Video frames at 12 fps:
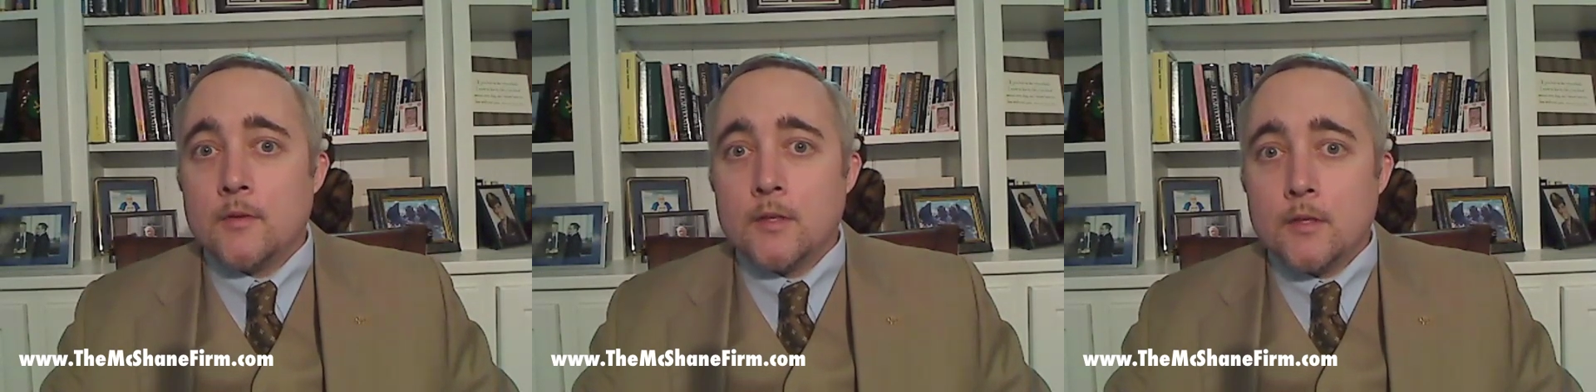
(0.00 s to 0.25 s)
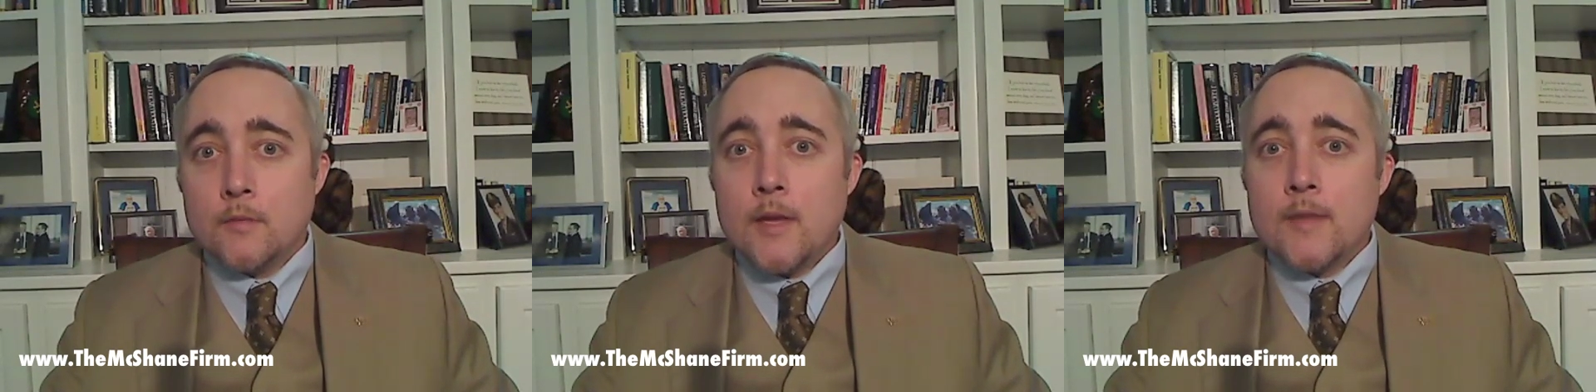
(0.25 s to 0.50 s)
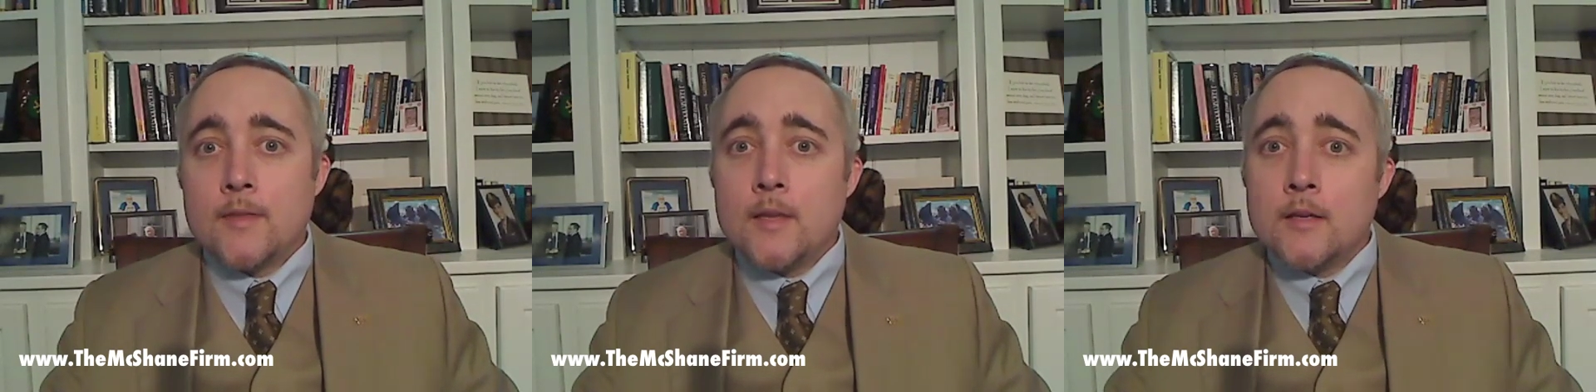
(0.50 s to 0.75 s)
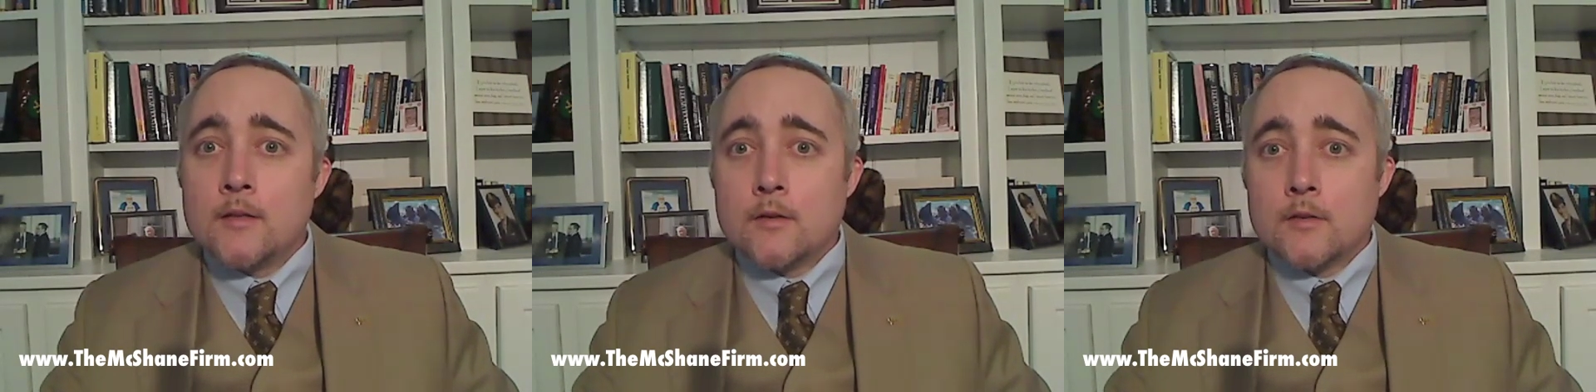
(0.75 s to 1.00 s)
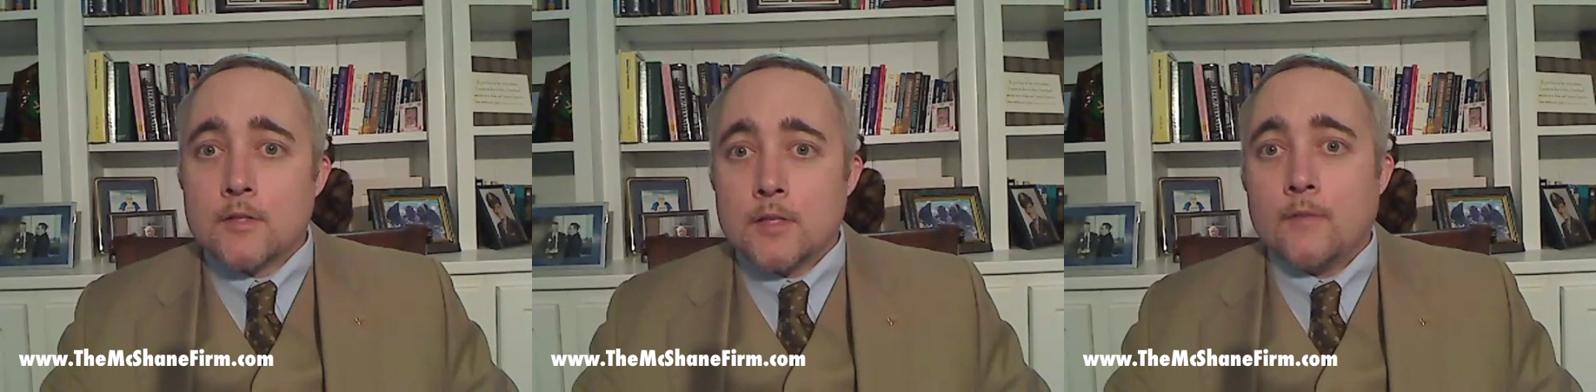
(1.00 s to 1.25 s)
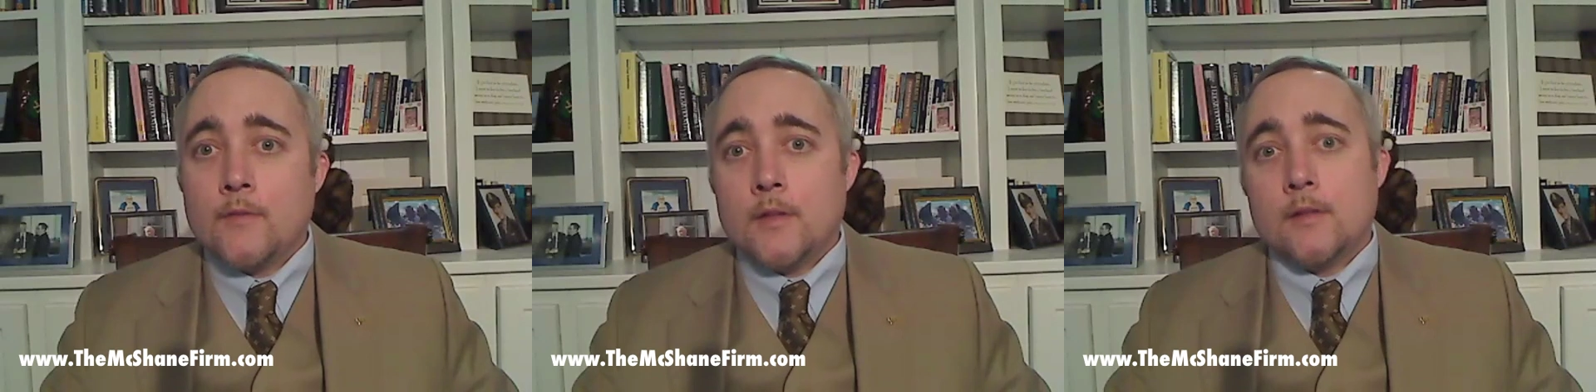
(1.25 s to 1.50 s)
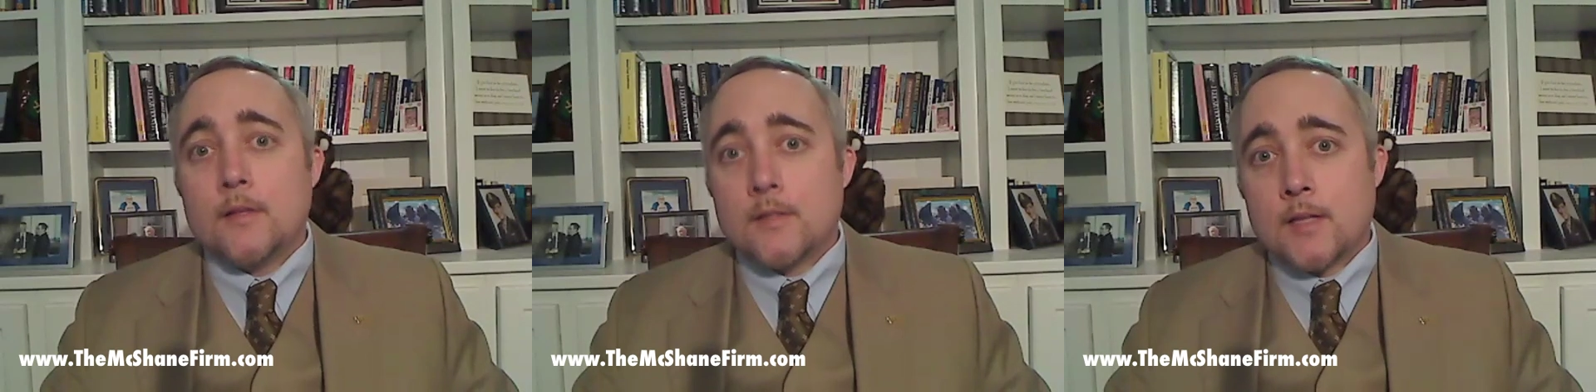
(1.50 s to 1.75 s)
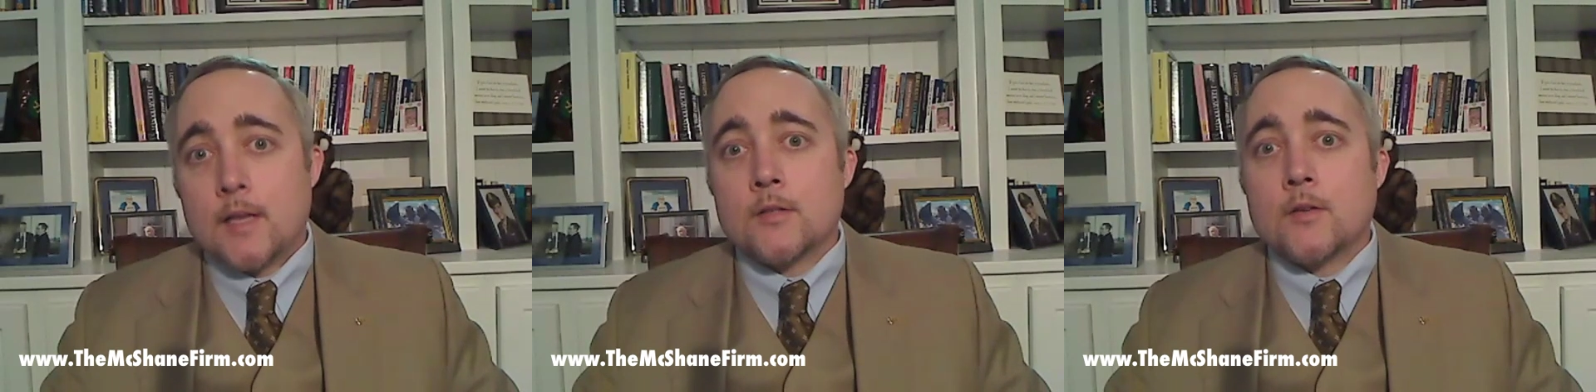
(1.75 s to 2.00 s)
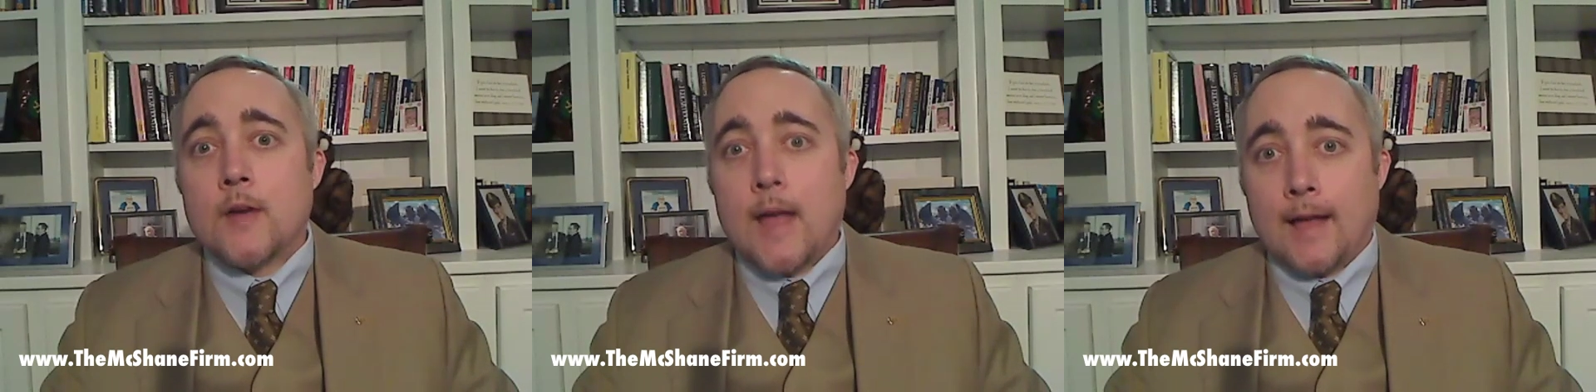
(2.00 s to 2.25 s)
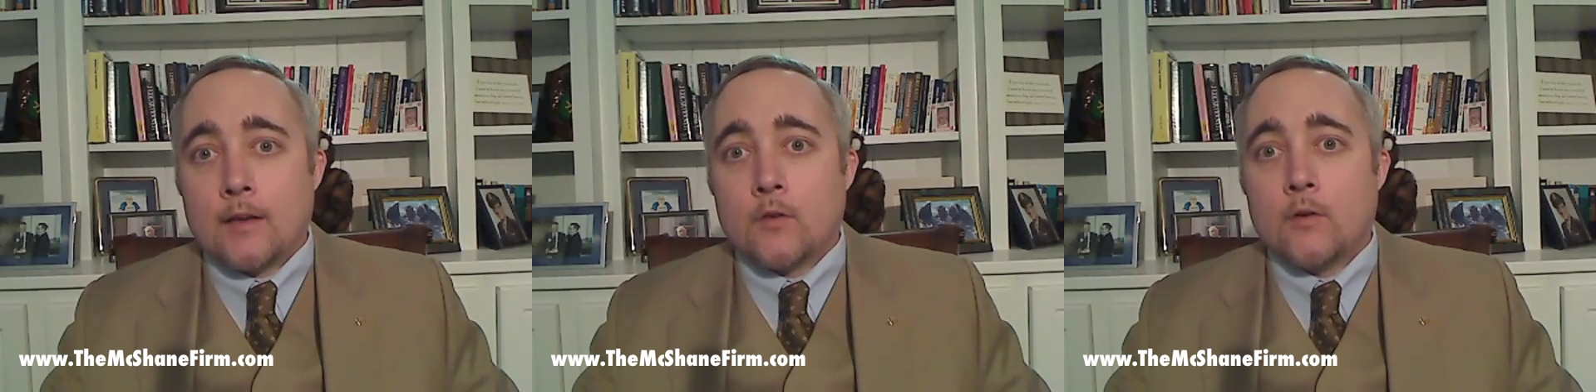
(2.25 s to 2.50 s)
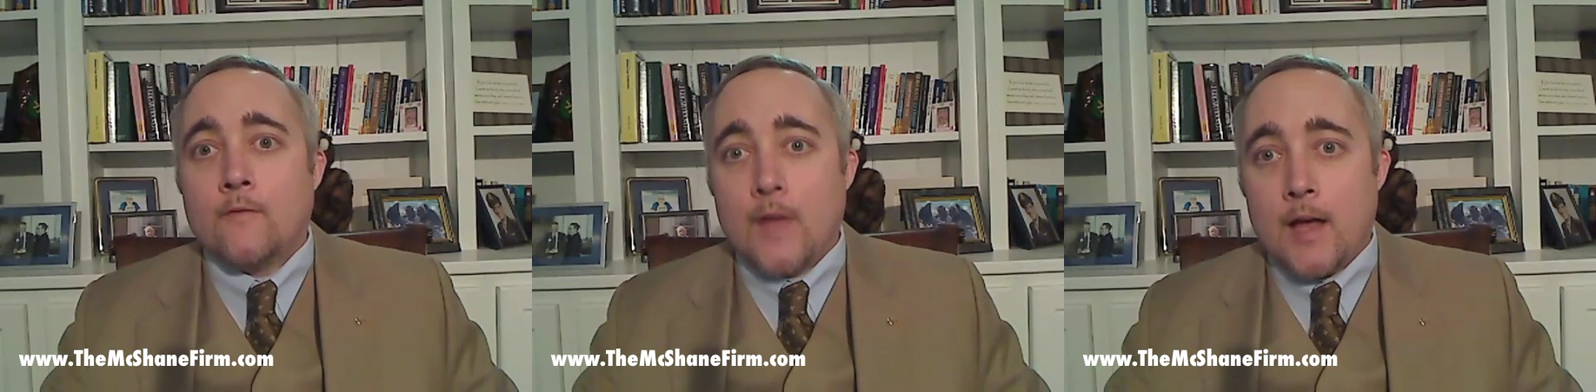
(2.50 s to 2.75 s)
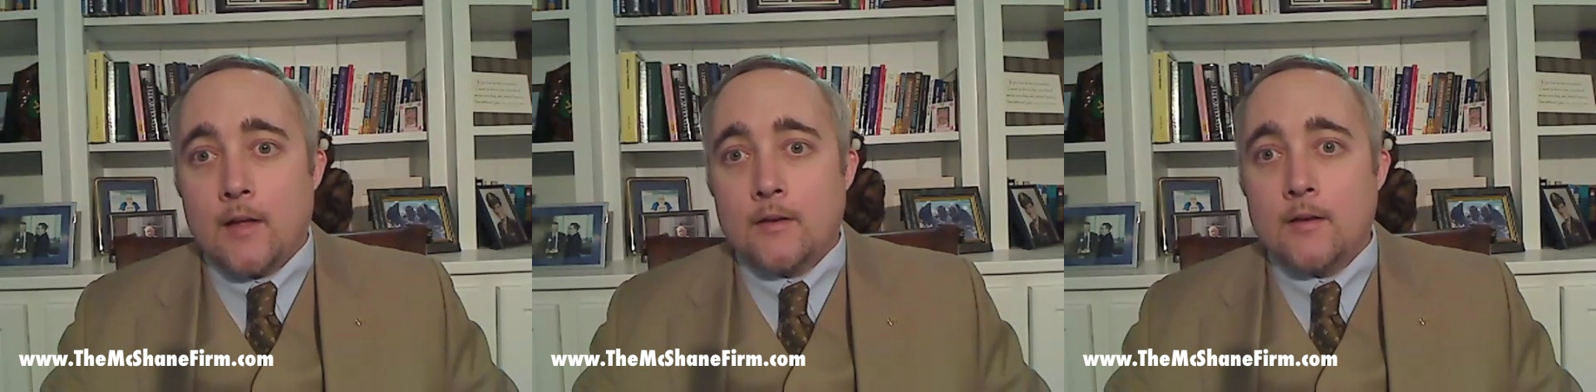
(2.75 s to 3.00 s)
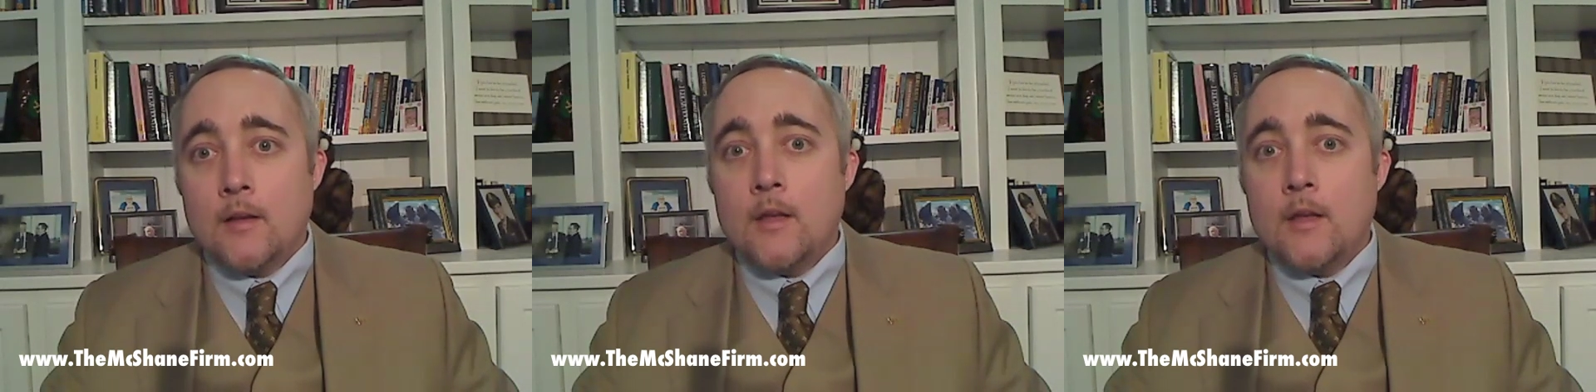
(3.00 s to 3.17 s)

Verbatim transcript: You may think to yourself that these tests are accurate and valid.